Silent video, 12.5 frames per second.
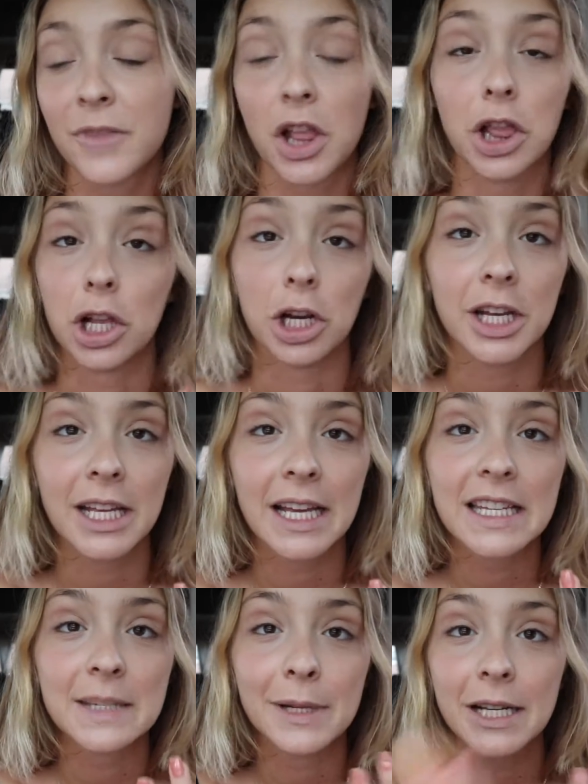learning
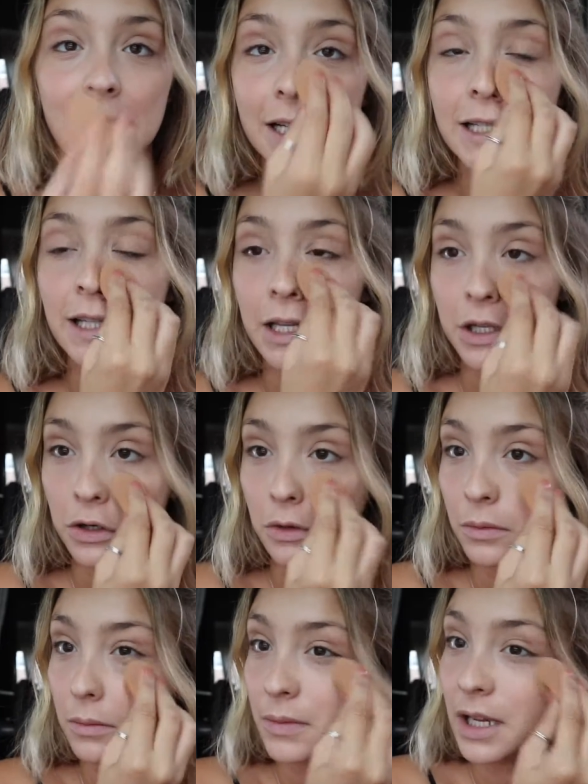experience and
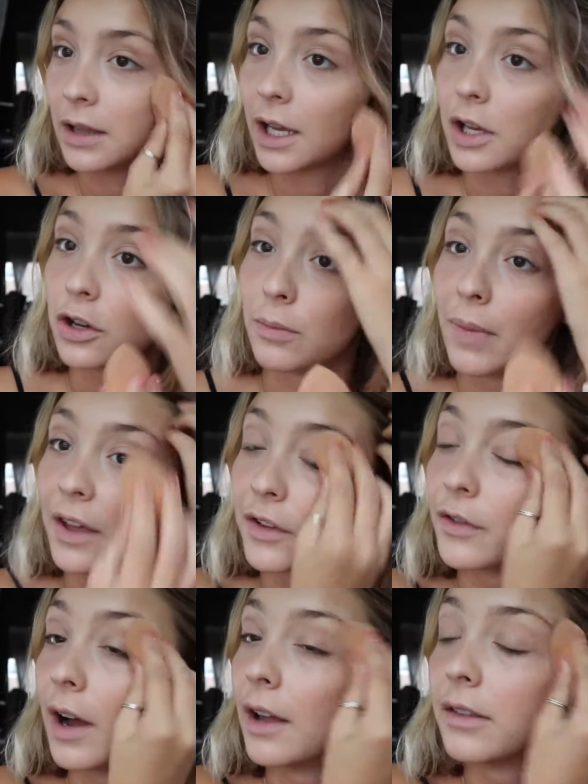you meet like your
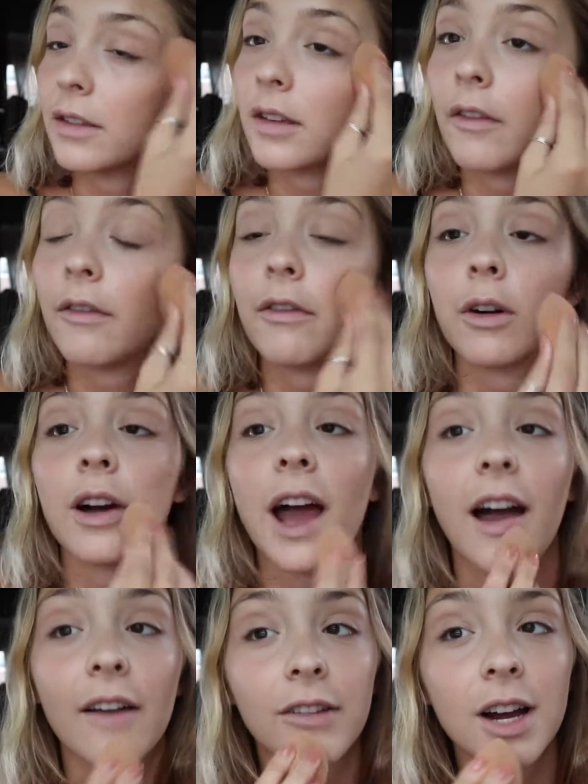best friends
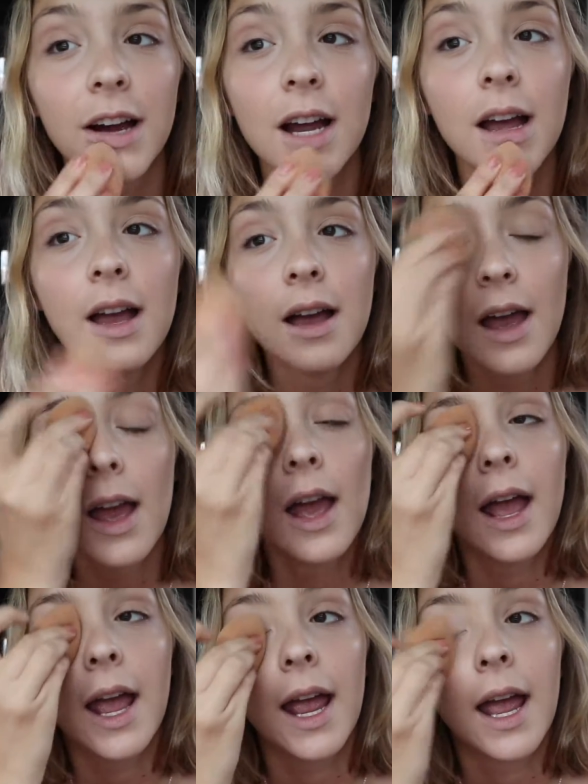forever.
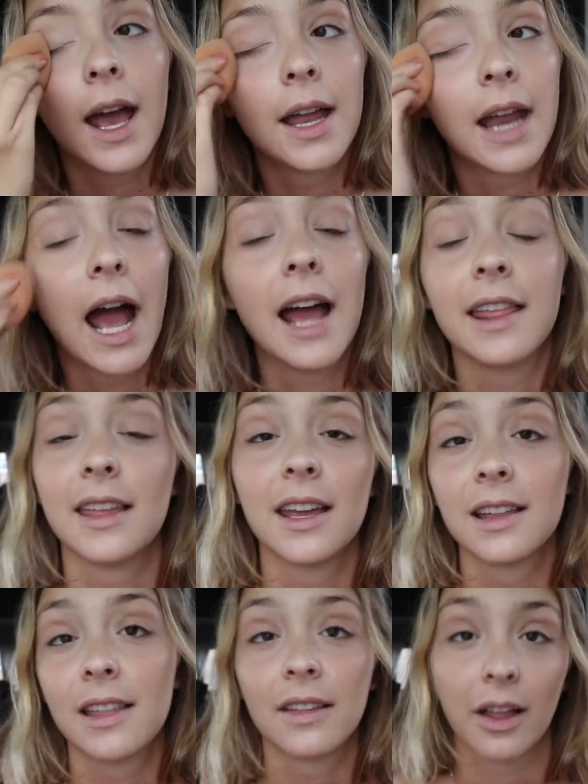And I
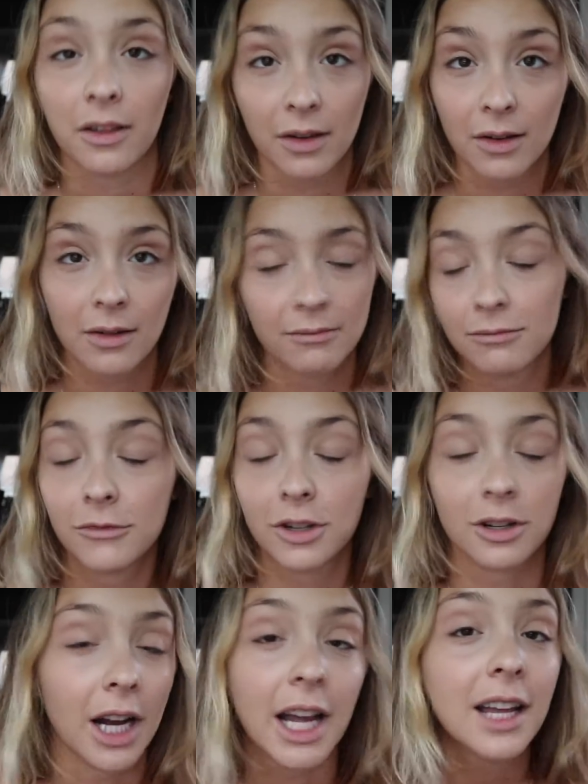think that that's
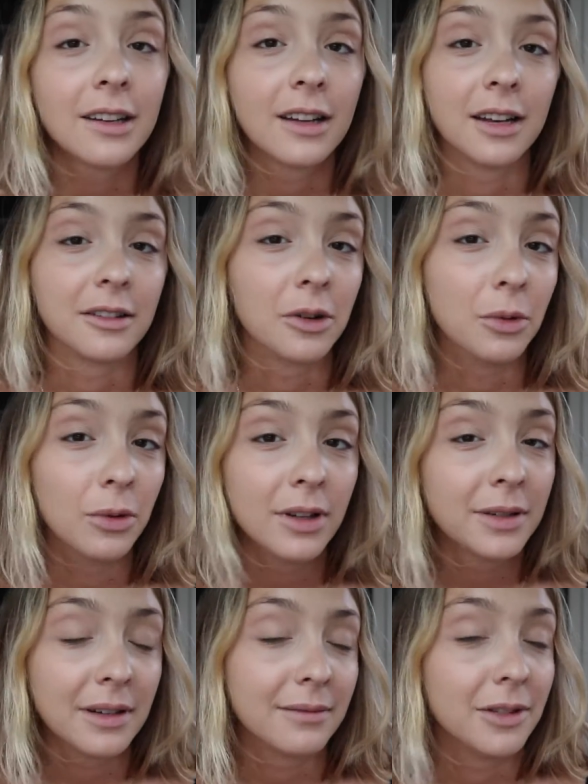great and
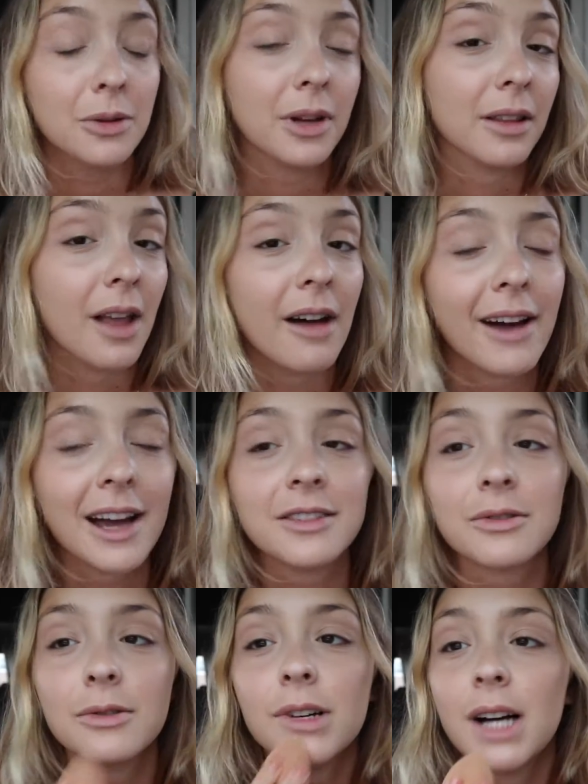cool, and you can love high
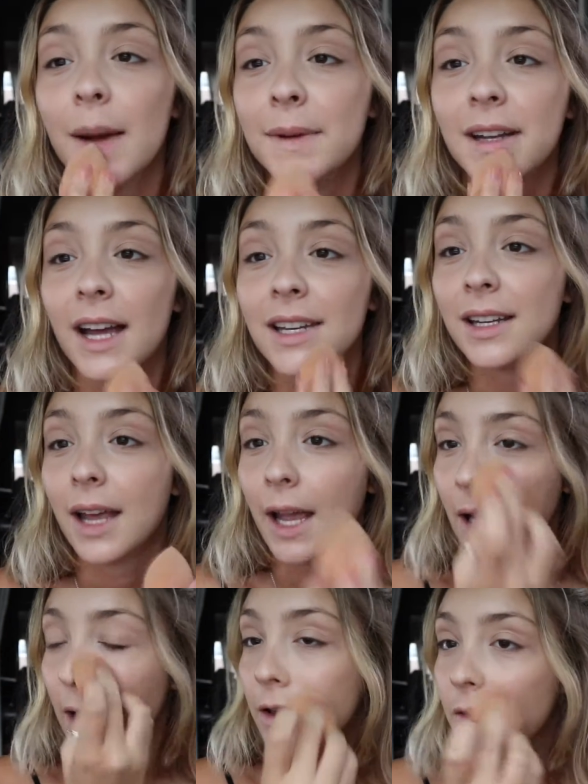school. I mean, I didn't
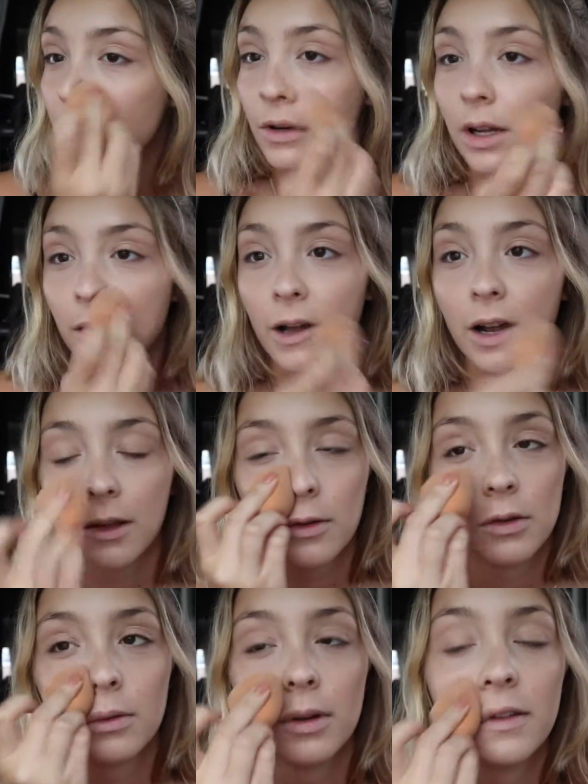hate high school. I thought high
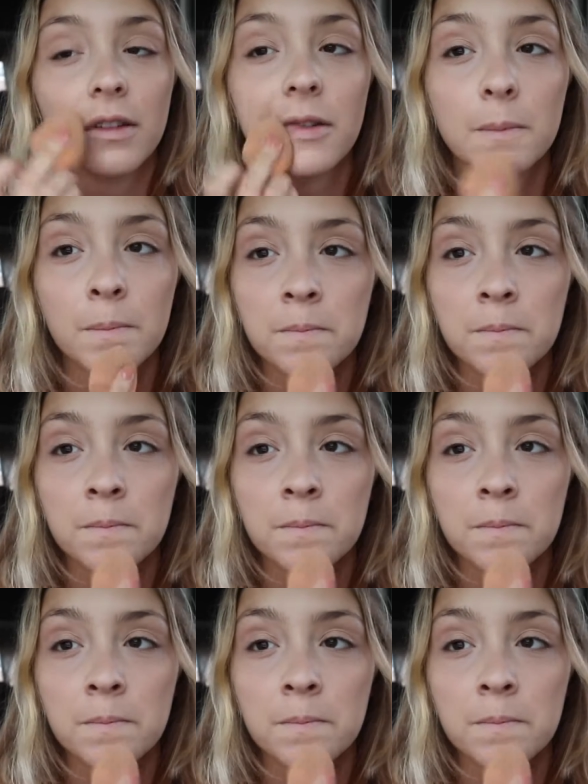school was